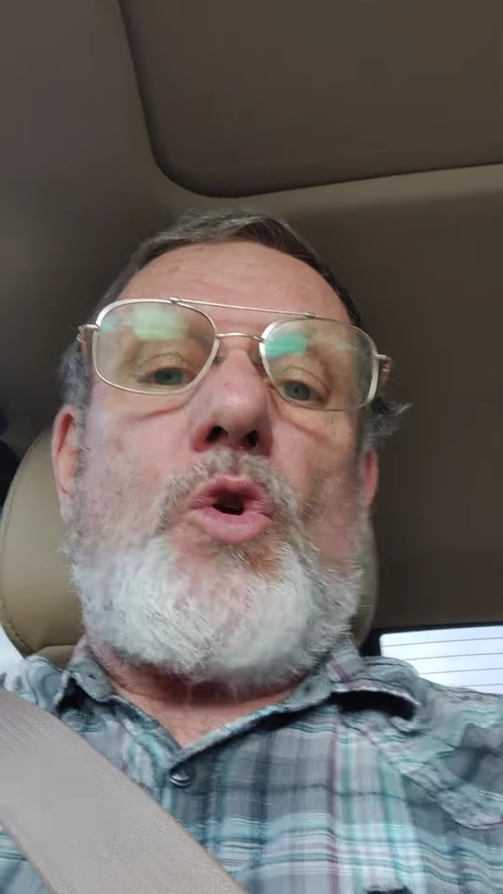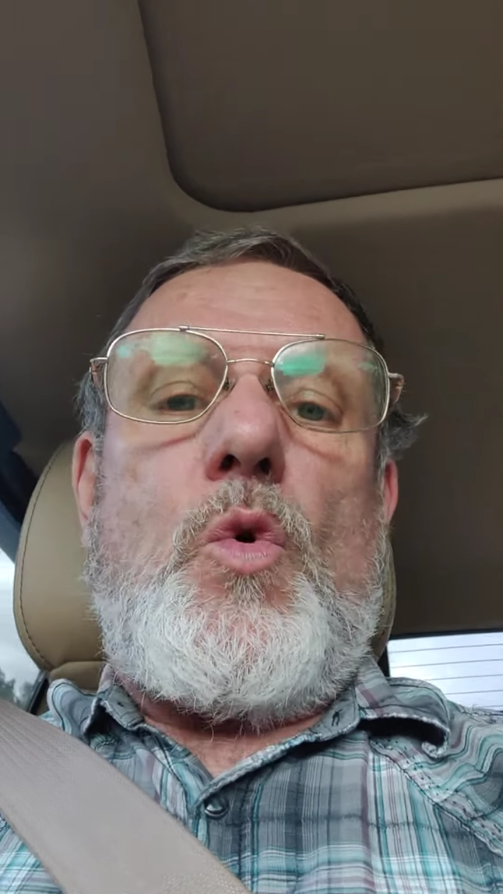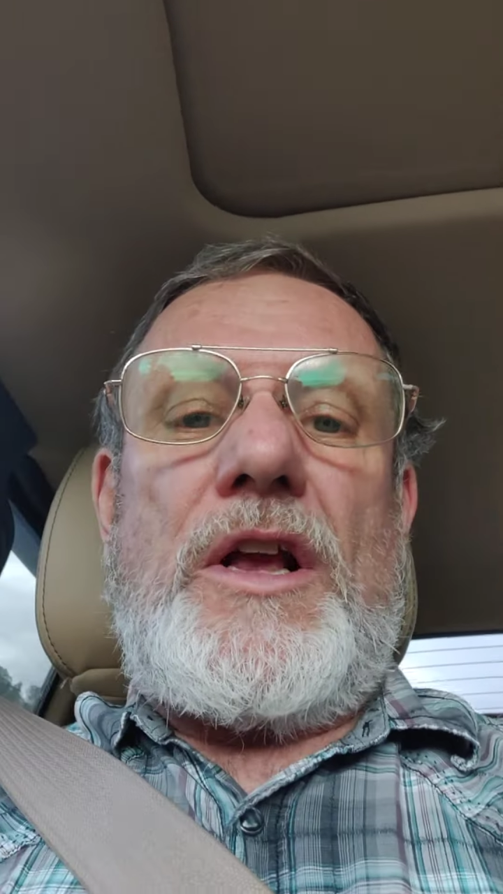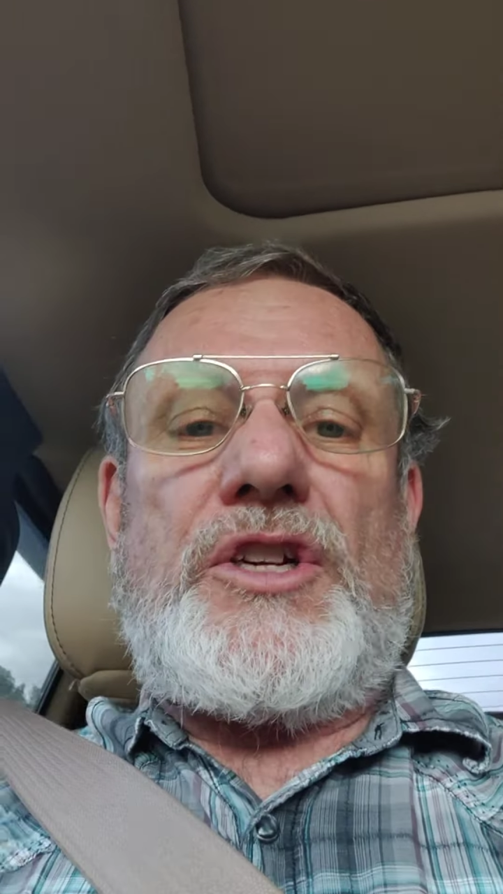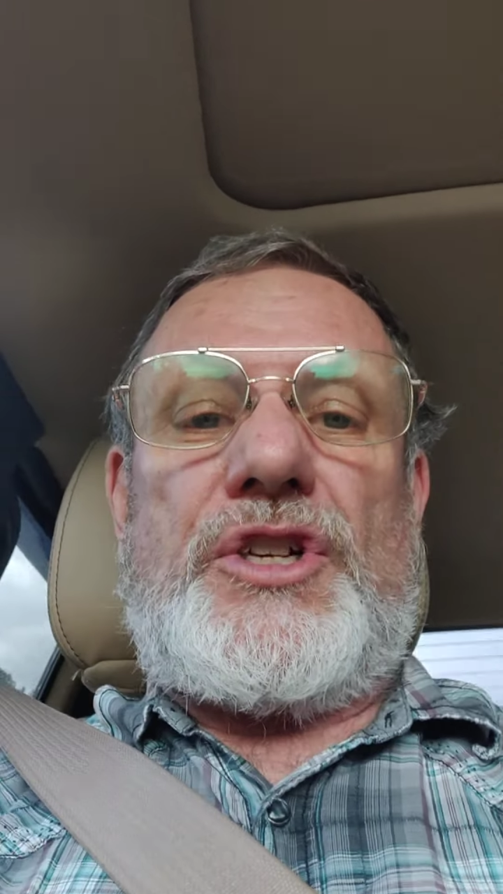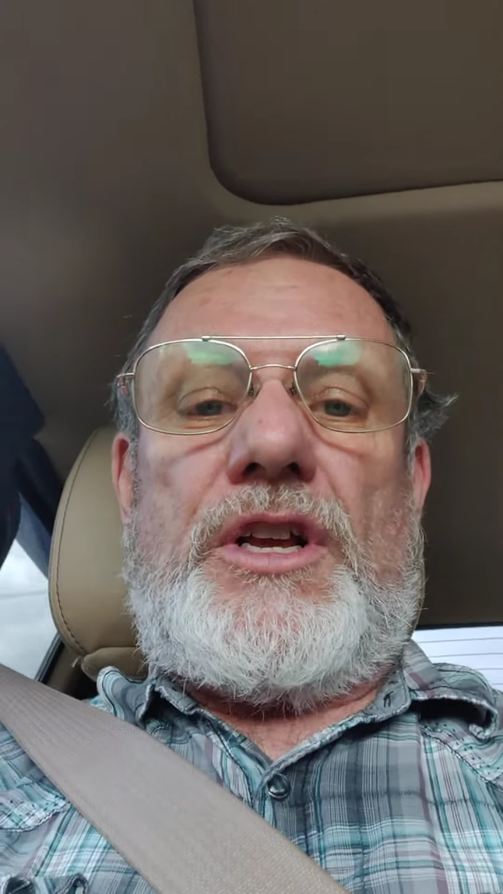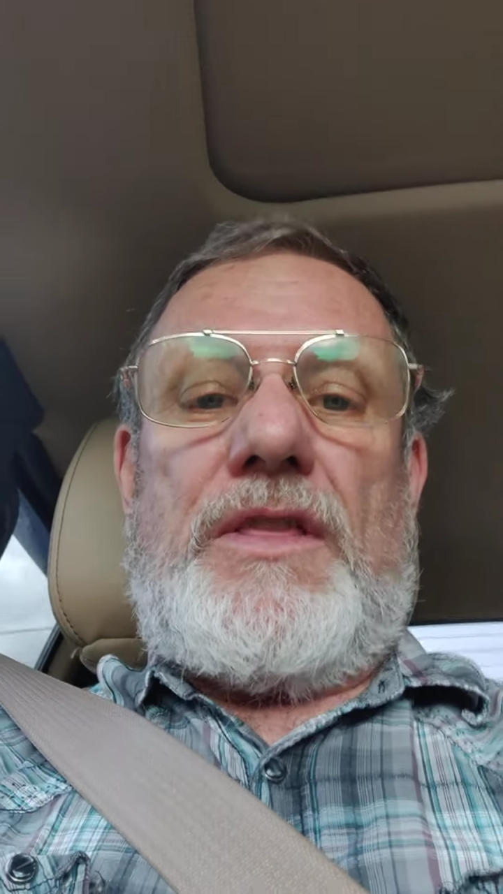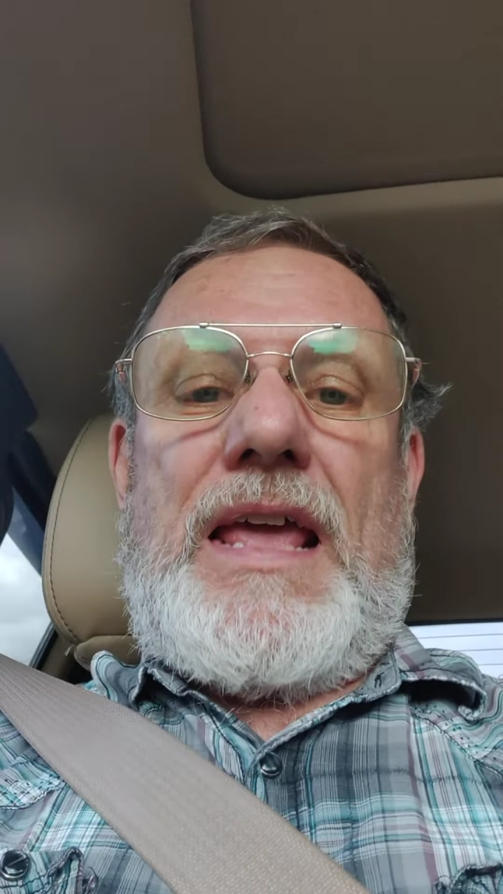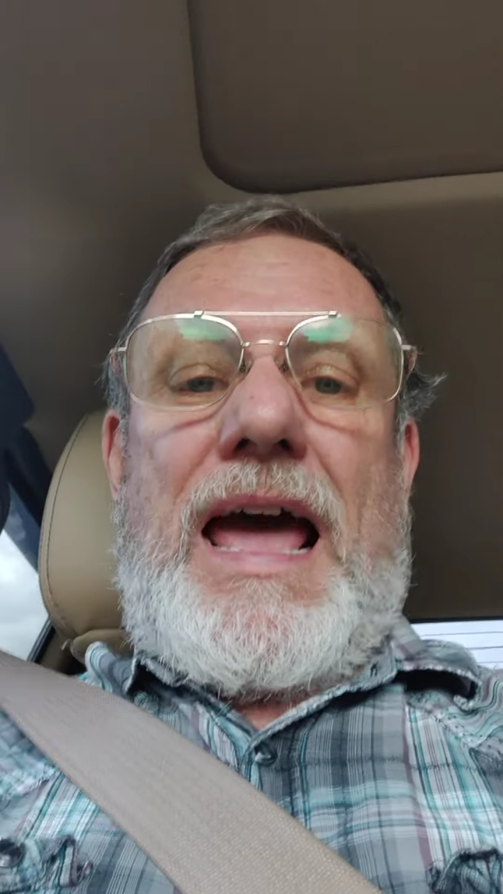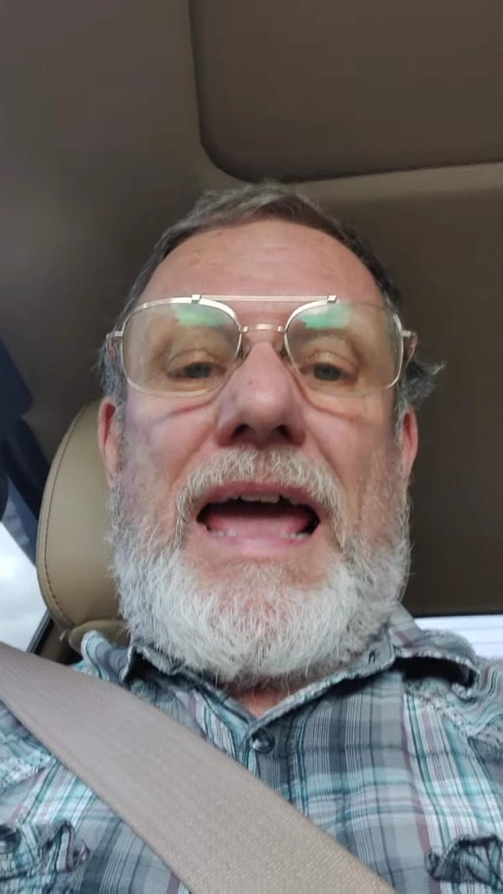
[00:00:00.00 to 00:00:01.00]
question
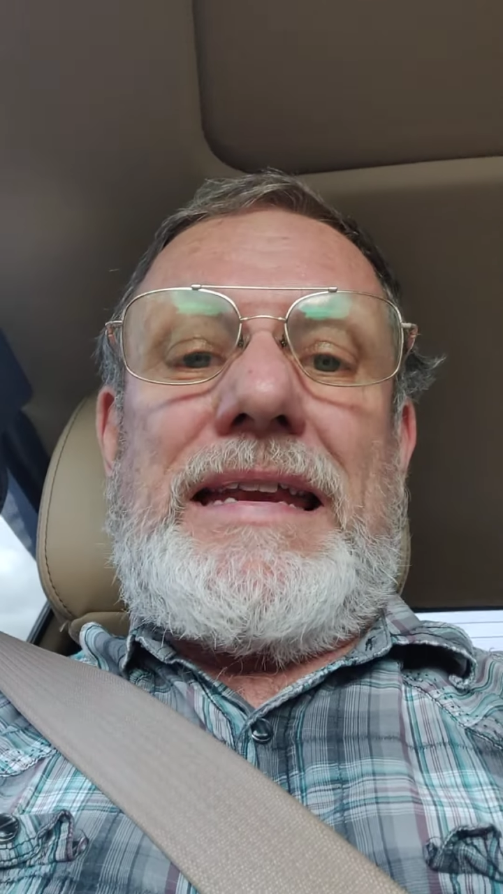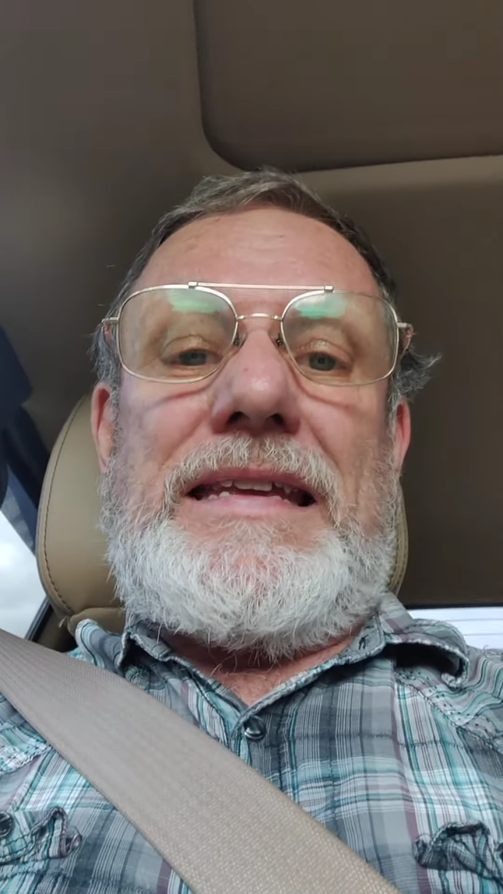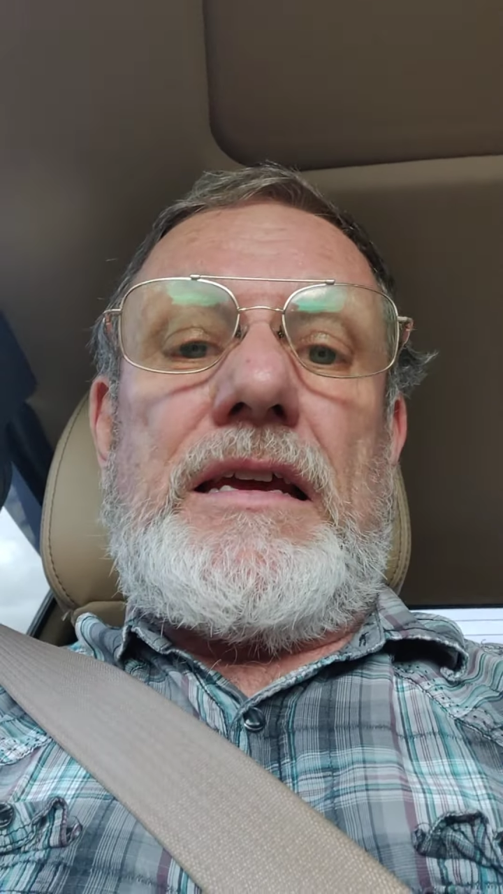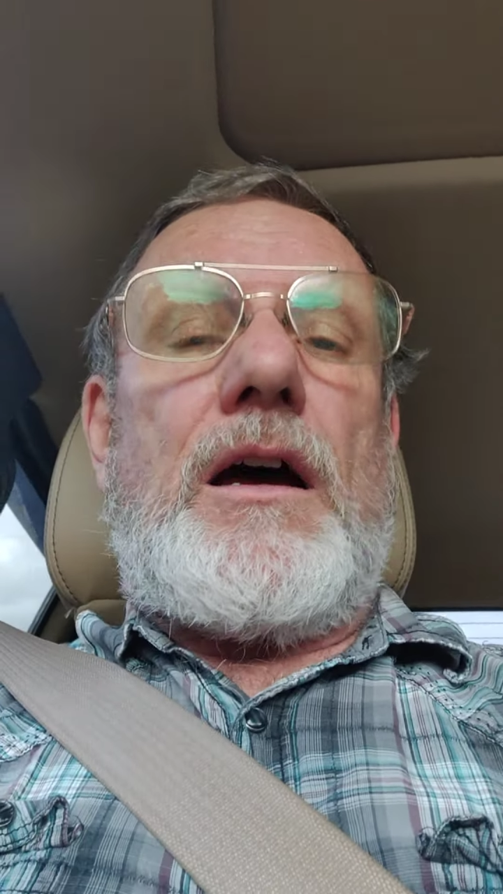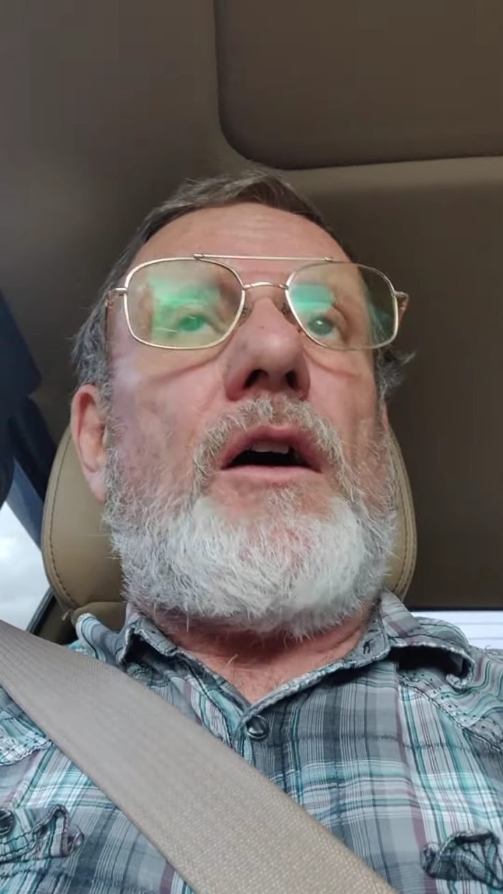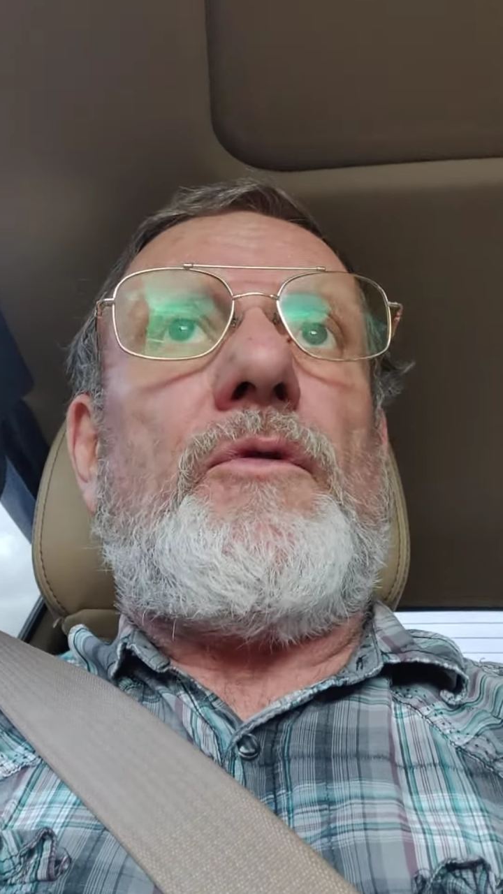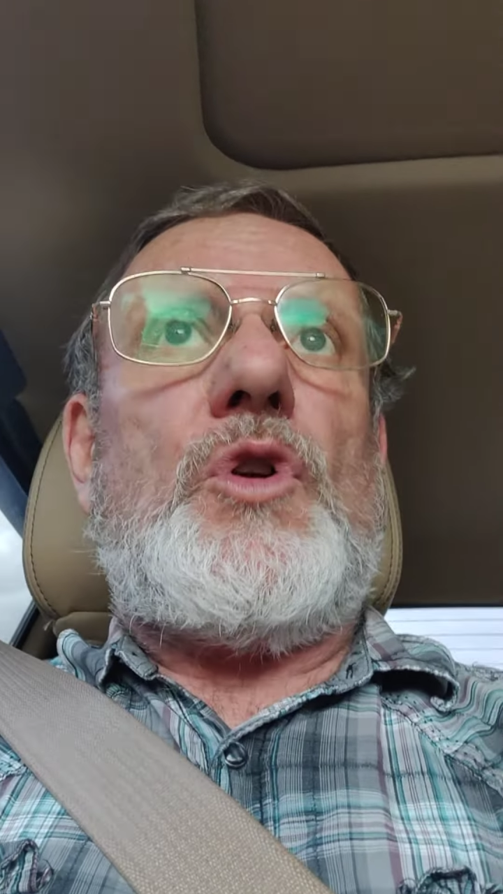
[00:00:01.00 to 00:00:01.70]
the idea of